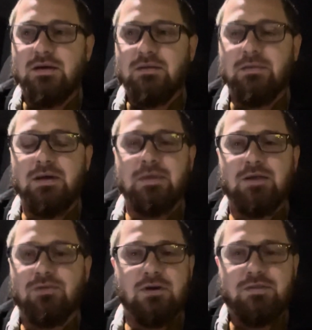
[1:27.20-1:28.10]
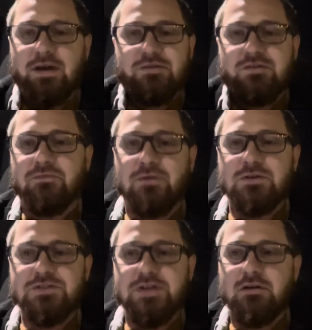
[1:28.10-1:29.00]
make 30,000 your
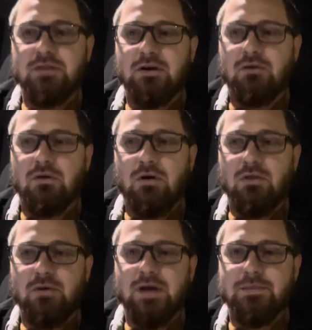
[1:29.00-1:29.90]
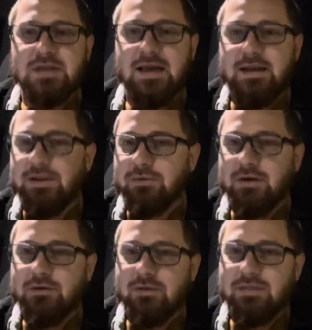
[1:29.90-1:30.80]
first year and then grow all the way up to 80 to
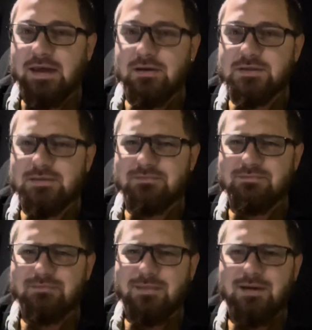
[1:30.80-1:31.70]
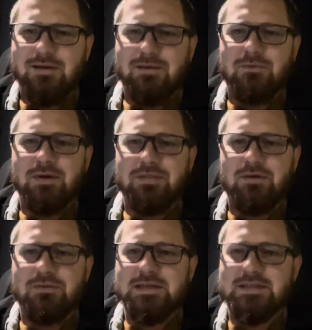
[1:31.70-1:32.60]
100,000 with
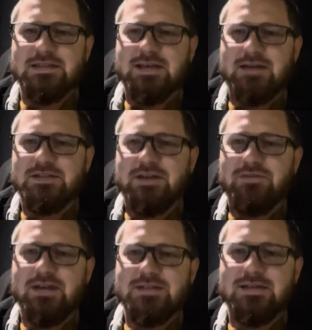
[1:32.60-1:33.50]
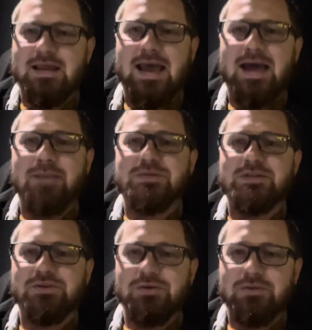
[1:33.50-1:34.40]
only 6,000 invested?
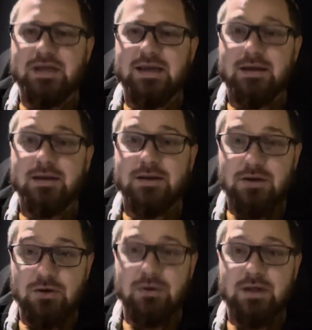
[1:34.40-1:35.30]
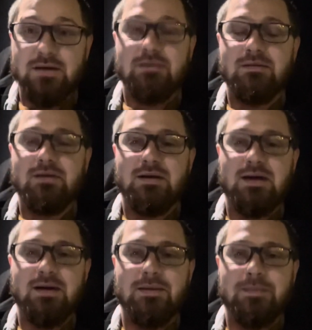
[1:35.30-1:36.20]
Absolutely, do it.
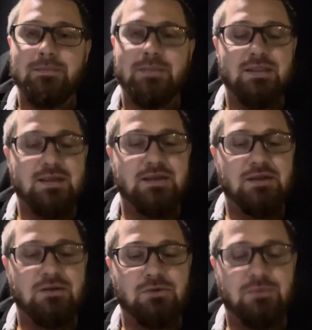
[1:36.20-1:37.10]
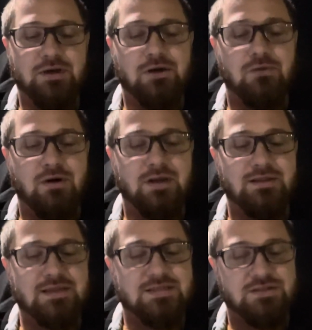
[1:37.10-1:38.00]
Uh, but then you'll want to go on
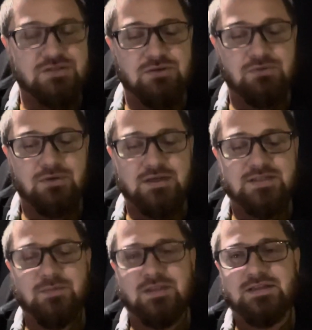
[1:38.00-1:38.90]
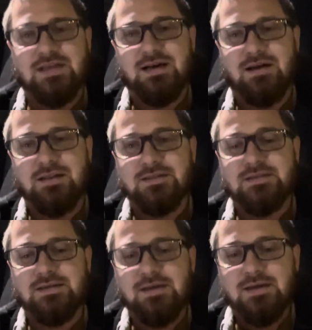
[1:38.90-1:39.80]
and listen to uh, some of these
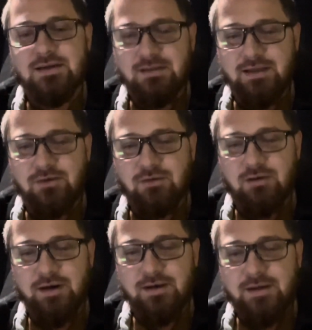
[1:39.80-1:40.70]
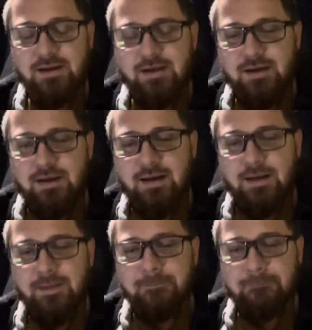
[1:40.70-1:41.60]
cons later on.
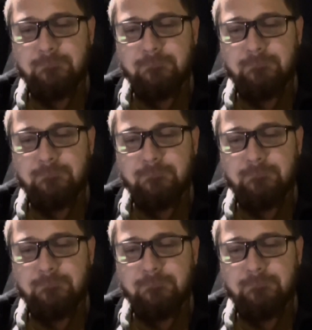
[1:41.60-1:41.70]
Um,